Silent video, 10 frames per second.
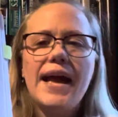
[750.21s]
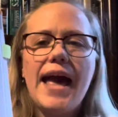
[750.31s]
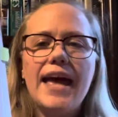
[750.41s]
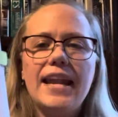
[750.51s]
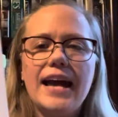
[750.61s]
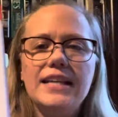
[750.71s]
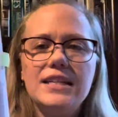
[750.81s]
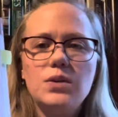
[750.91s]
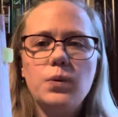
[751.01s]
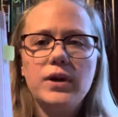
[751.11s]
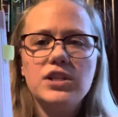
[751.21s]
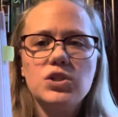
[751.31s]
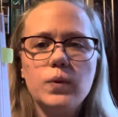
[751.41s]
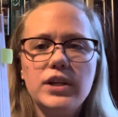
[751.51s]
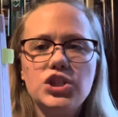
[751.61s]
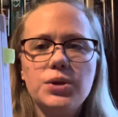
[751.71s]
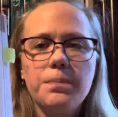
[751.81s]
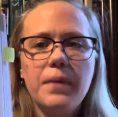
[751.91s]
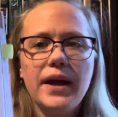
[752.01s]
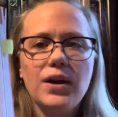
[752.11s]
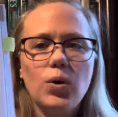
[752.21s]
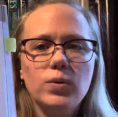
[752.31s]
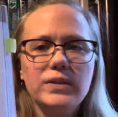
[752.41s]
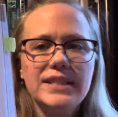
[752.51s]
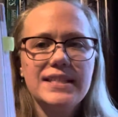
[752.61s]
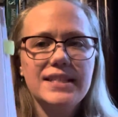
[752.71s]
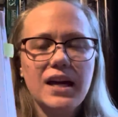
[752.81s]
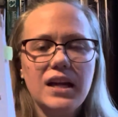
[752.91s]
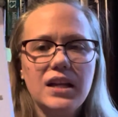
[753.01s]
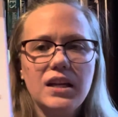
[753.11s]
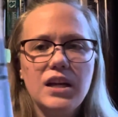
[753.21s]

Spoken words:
And I did want to switch my oldest son